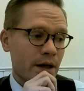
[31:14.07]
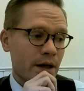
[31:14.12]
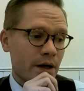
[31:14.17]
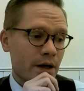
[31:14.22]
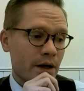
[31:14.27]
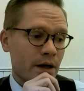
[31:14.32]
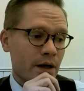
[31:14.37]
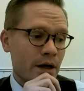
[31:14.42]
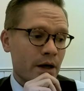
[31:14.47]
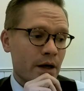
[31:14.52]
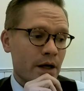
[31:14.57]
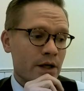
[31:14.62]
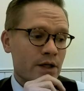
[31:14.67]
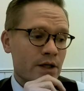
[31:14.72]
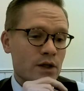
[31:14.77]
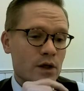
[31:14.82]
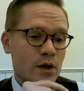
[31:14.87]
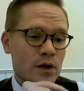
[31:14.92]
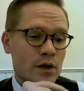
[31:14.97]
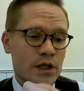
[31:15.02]
uh, are
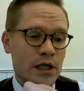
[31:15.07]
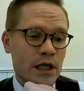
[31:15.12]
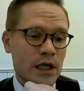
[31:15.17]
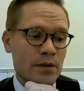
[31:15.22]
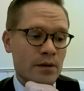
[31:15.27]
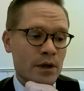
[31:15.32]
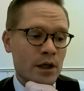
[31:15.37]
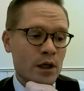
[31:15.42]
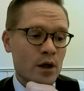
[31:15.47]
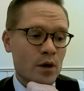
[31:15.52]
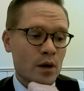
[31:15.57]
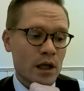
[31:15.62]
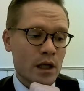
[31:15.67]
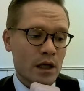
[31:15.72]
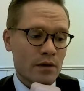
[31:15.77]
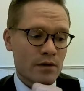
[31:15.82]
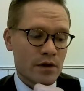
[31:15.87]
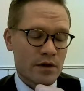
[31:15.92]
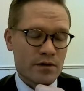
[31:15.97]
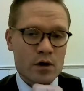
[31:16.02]
associated with lower
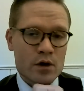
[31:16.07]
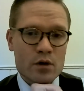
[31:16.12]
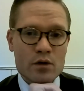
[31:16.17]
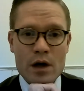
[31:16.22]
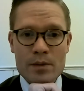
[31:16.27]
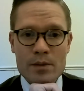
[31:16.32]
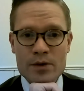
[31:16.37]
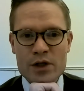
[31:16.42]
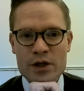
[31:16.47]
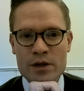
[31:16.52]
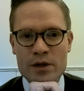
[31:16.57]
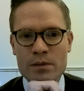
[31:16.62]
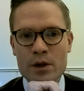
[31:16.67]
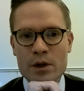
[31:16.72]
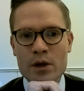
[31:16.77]
levels of corruption,